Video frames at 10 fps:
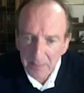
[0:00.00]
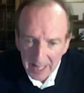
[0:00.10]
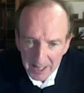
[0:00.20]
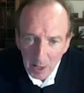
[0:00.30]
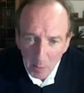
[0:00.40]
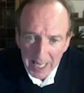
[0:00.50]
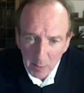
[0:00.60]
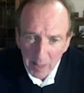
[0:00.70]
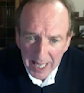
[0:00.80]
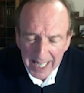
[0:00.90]
you know, we
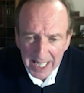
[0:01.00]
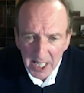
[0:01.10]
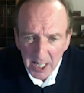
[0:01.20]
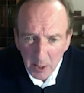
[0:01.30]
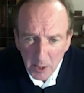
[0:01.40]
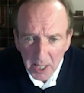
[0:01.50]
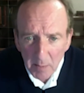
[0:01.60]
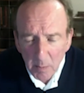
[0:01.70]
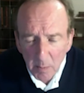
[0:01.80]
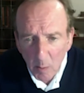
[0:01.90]
need to use
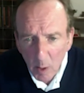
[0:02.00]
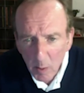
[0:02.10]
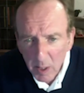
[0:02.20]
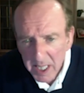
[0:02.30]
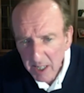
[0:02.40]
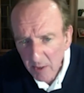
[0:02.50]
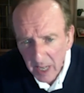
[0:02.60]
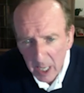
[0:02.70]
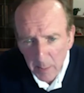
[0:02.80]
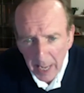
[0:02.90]
them. What do you
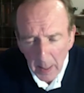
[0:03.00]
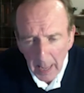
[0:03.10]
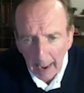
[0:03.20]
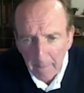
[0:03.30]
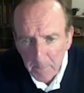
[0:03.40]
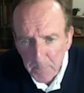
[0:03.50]
feel about that?